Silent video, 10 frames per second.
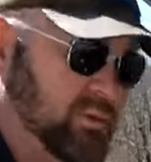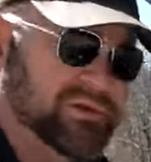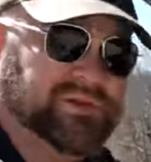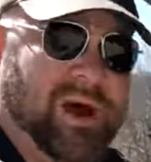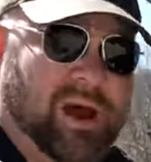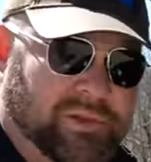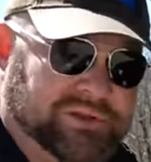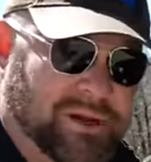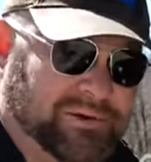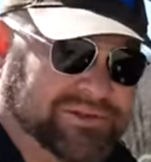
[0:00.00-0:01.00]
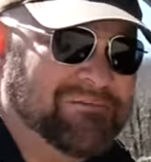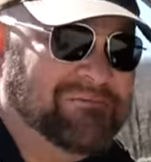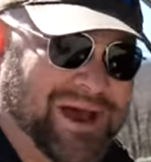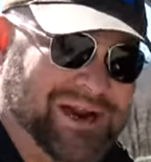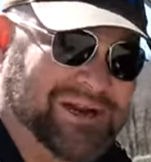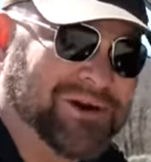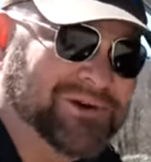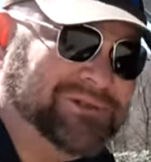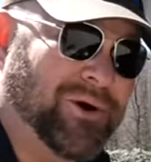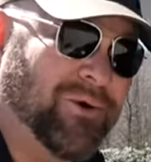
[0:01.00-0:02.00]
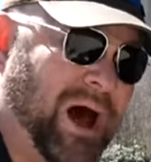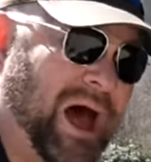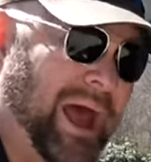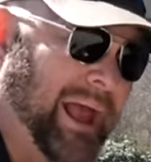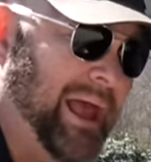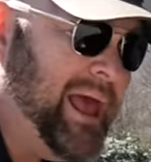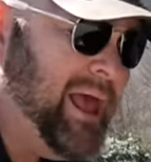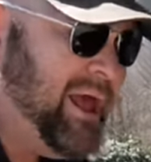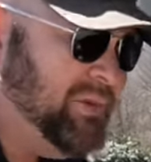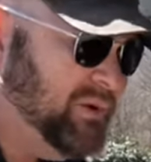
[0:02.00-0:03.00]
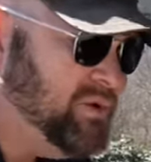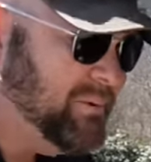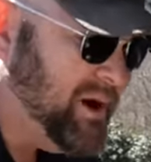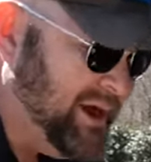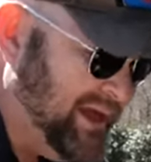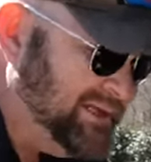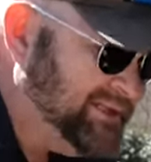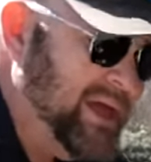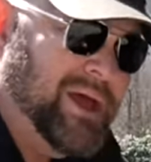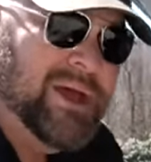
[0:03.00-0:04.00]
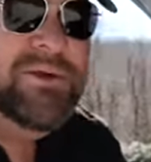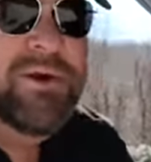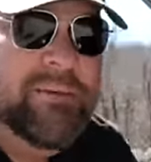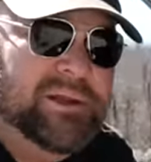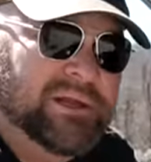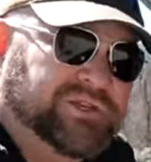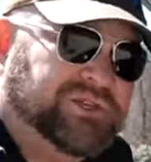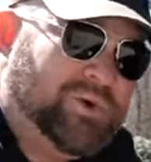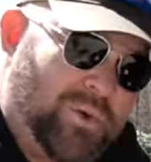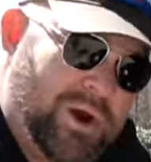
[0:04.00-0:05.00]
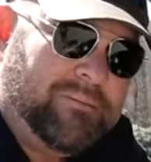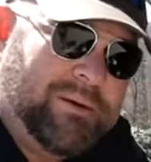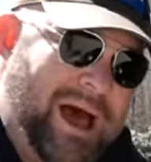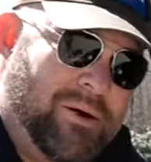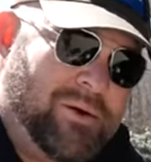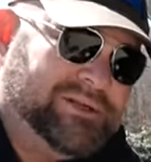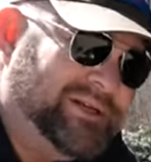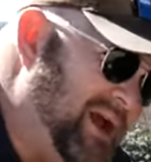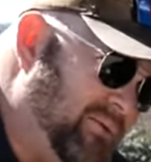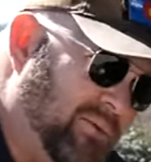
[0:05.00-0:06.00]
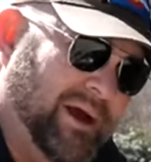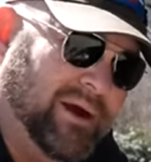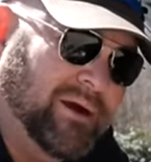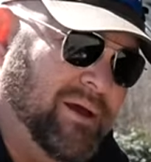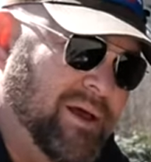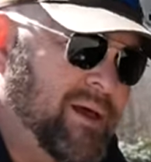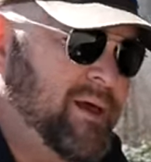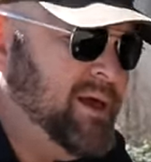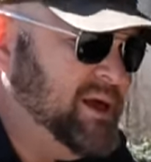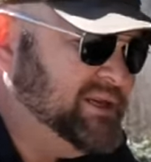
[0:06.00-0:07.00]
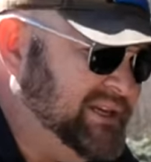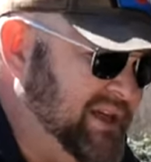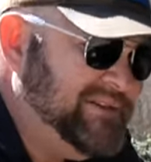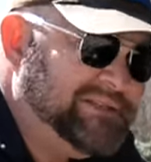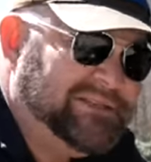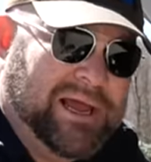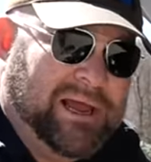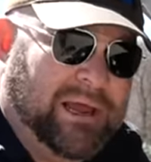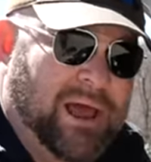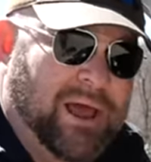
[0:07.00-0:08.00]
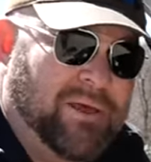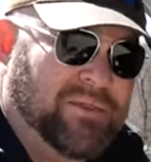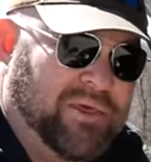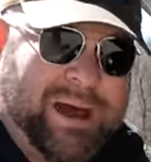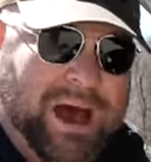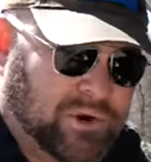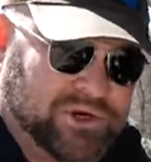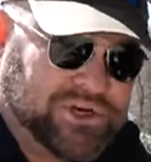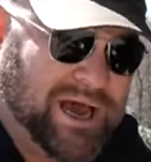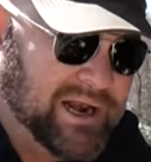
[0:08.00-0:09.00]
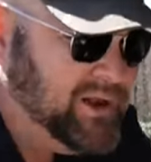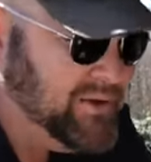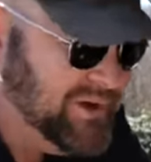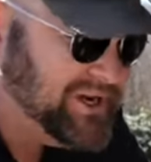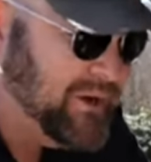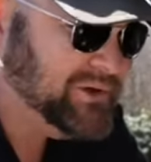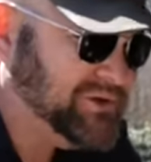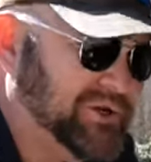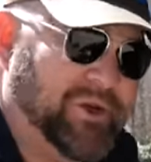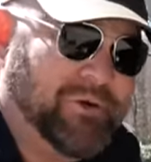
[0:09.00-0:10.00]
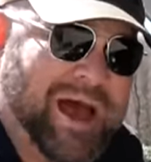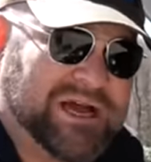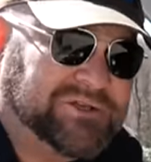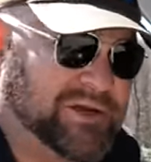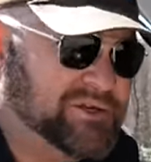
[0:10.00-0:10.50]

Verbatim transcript: which is why all those numbers combined go so high. And the cool part is you're able to squirt power to that rear to give this thing the power shot, which I will show you as we